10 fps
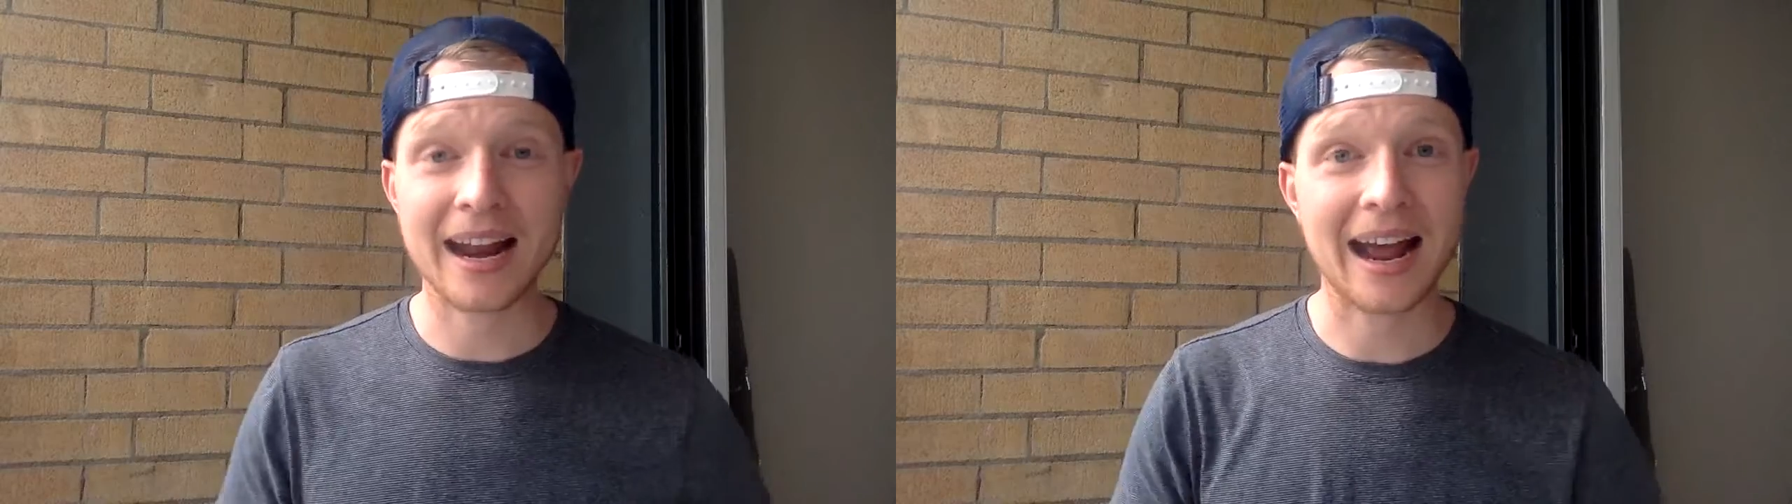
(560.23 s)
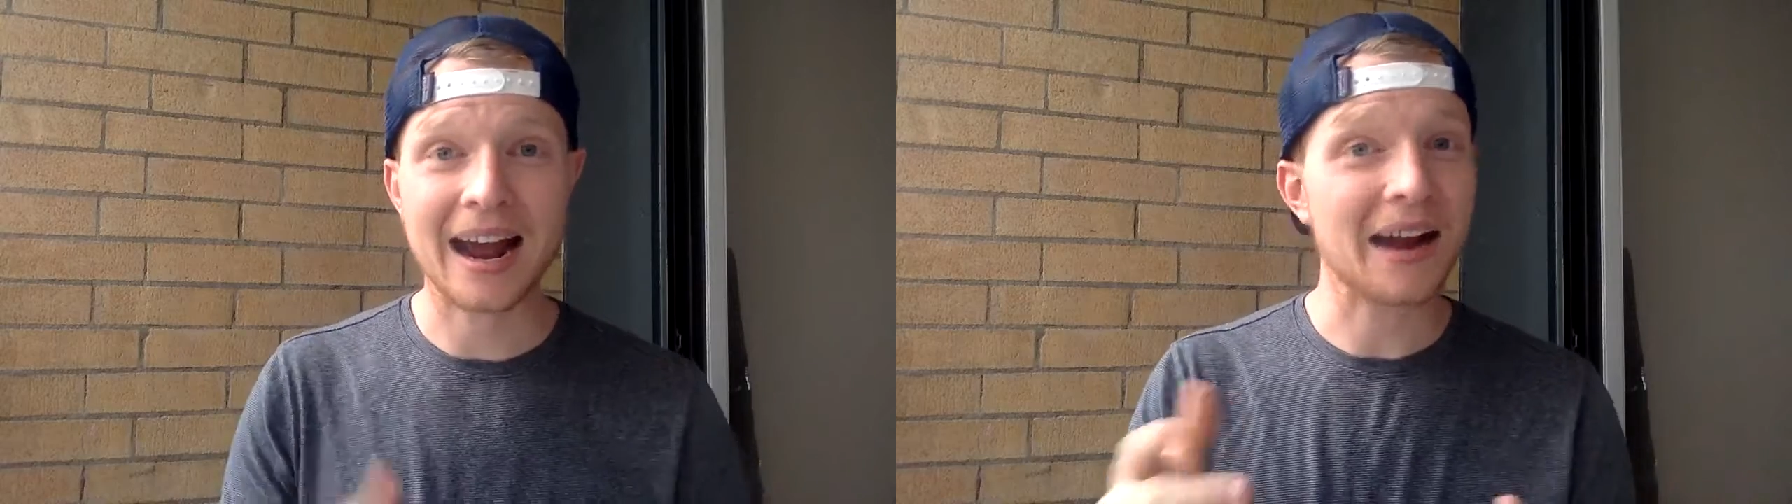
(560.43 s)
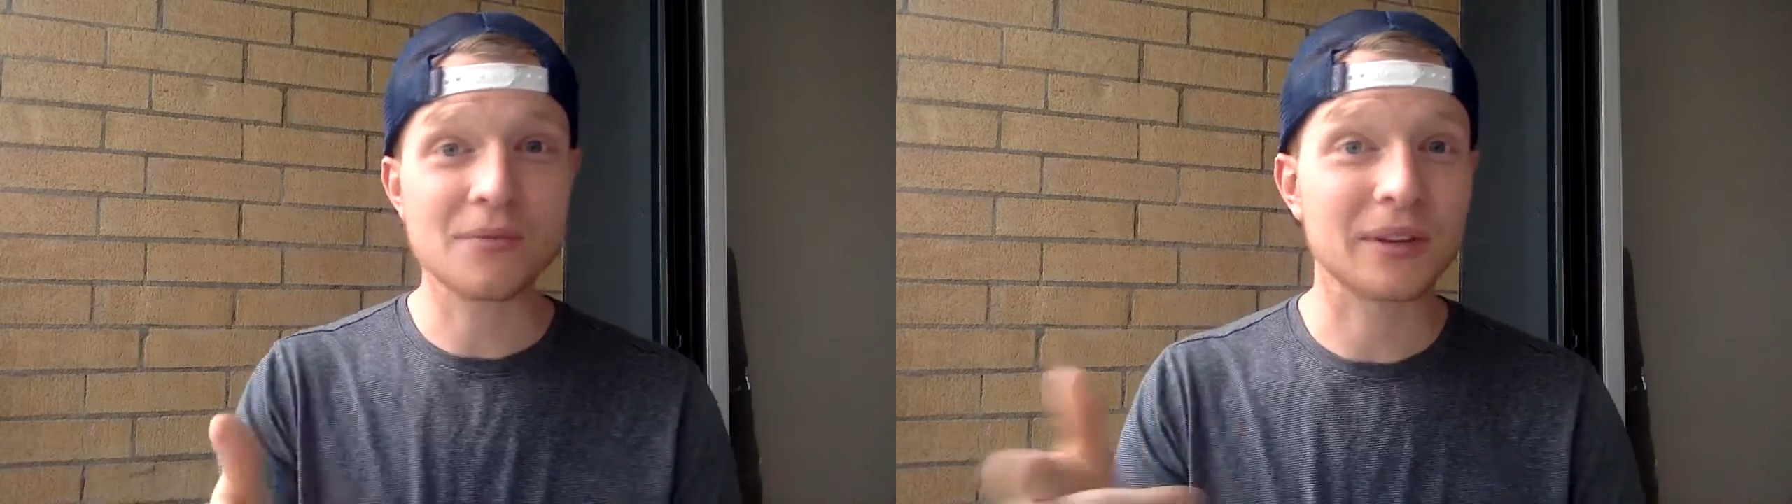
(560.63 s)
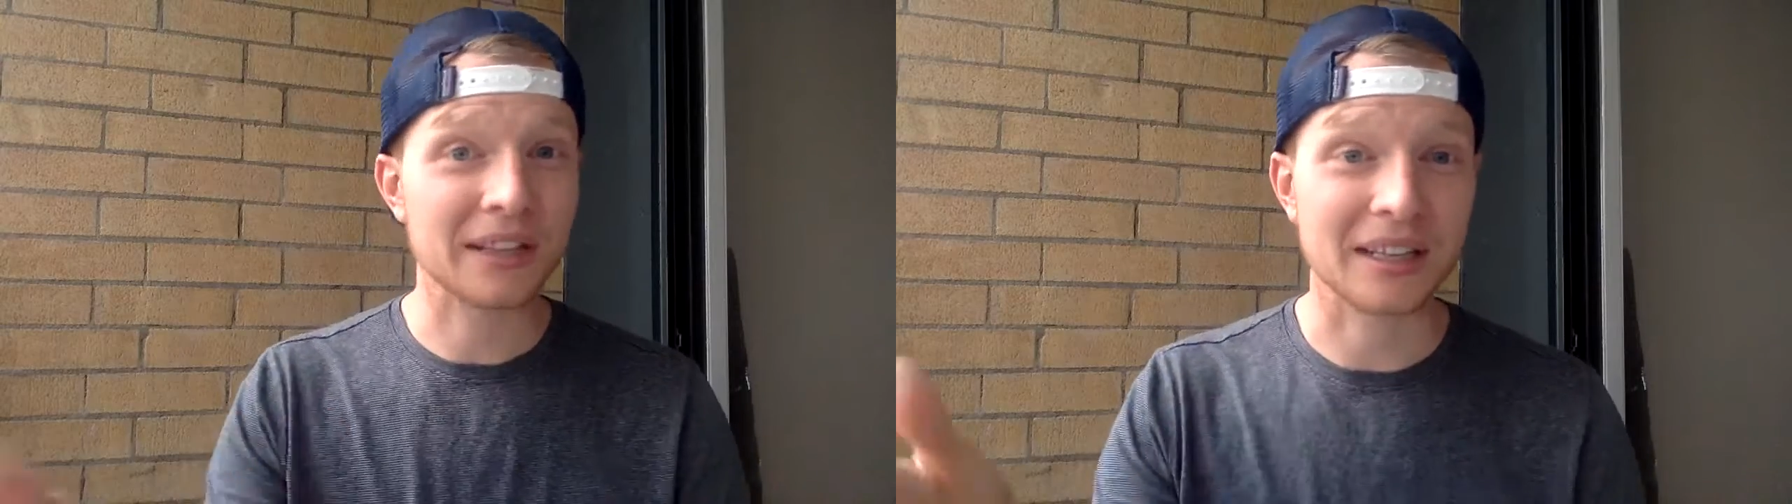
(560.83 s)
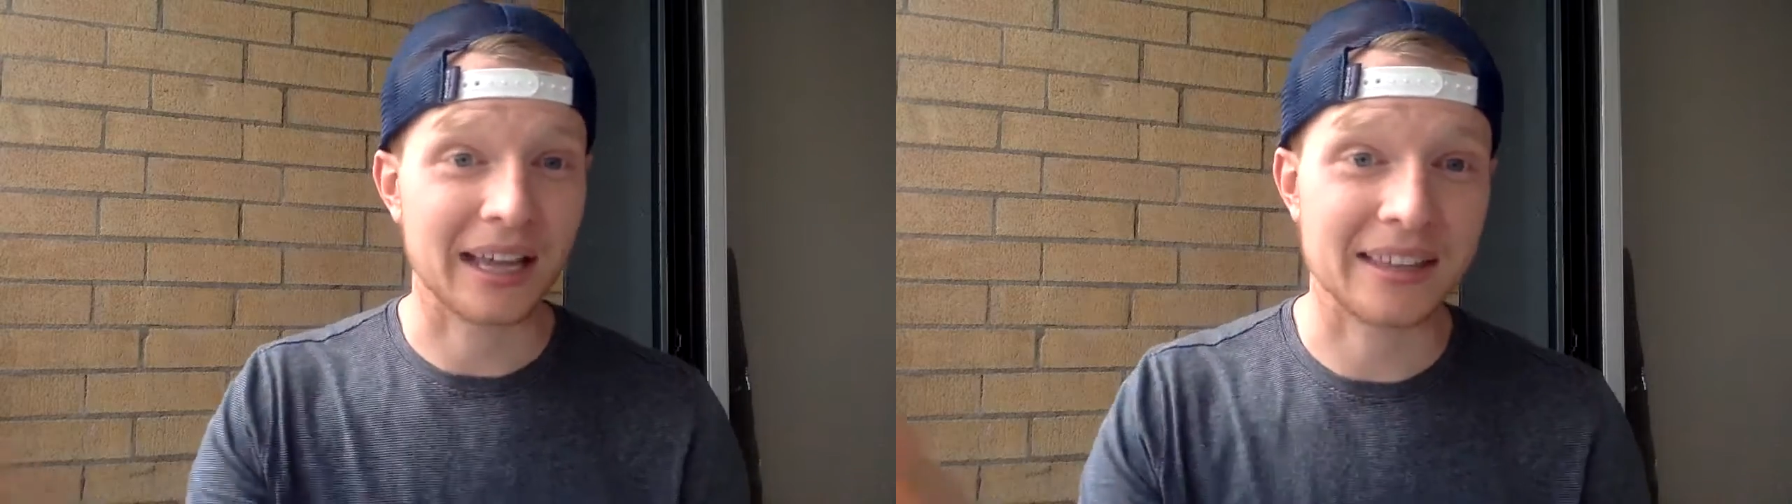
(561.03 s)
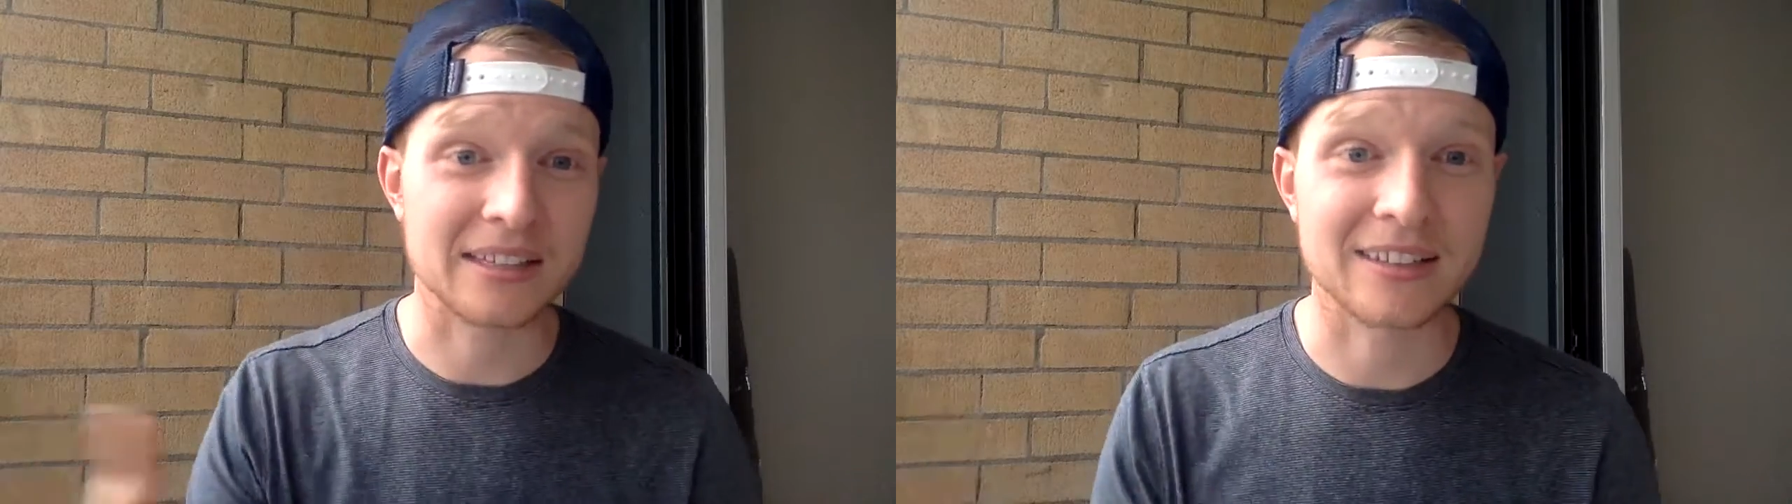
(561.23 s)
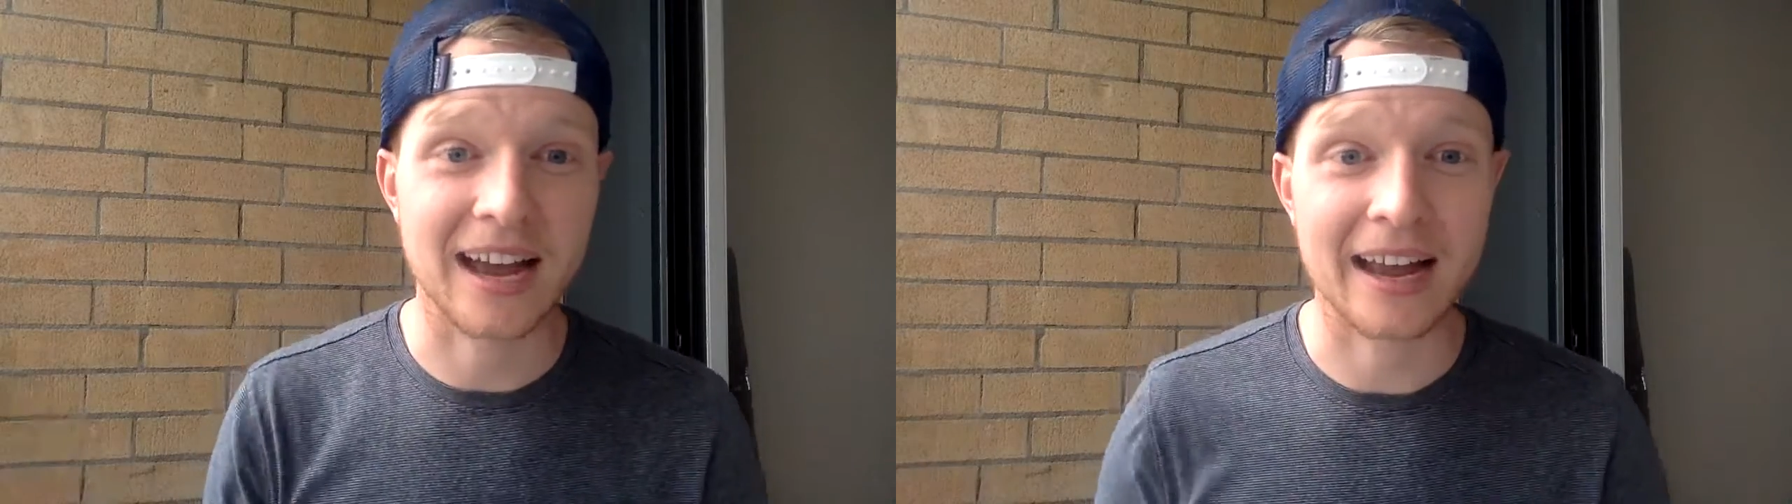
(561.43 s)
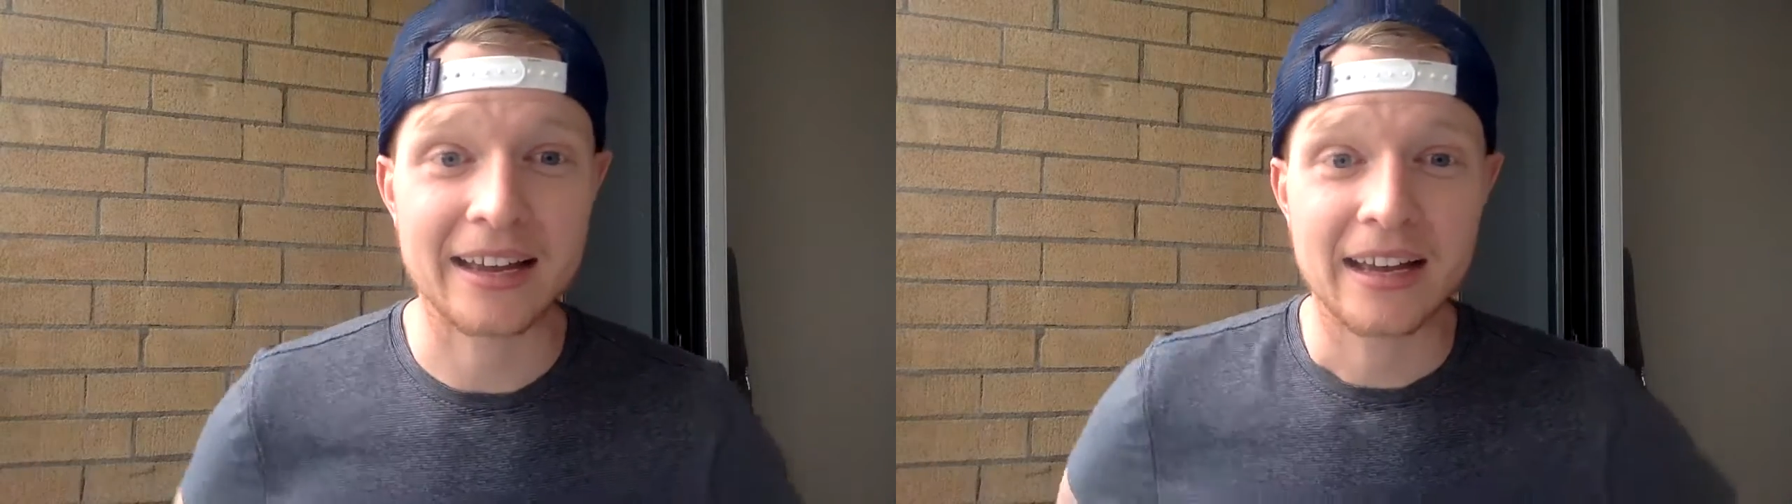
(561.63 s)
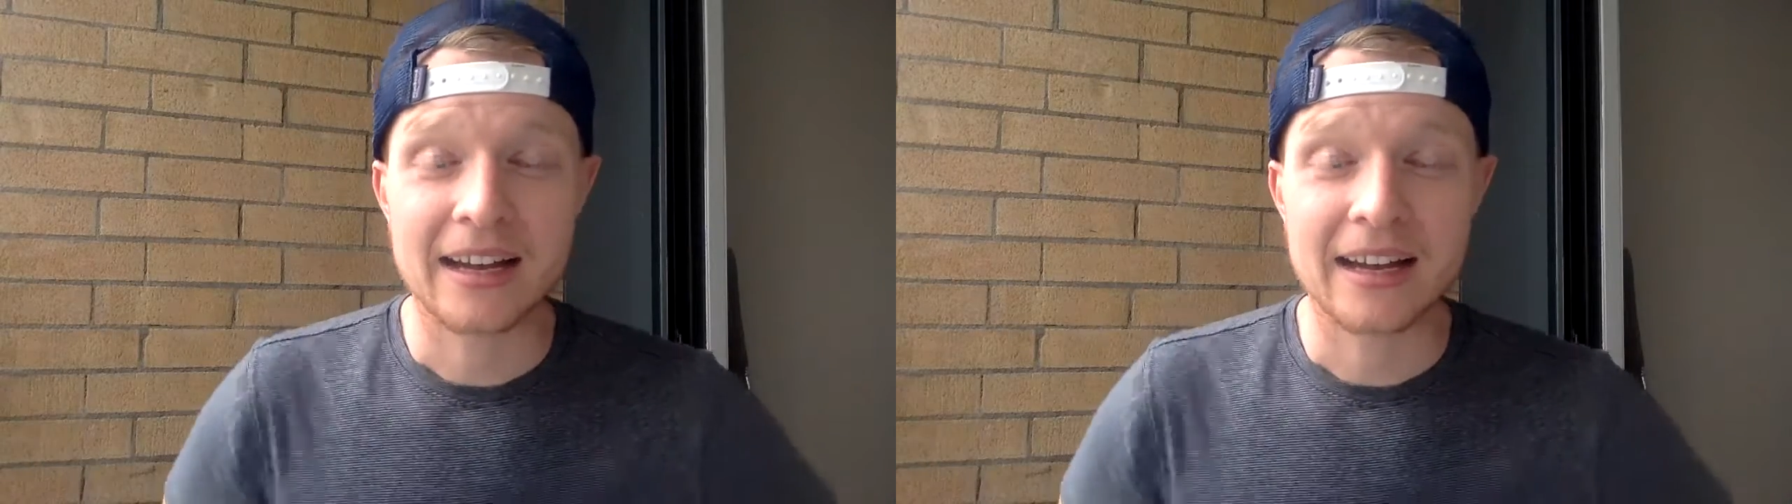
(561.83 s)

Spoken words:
I really like this guy.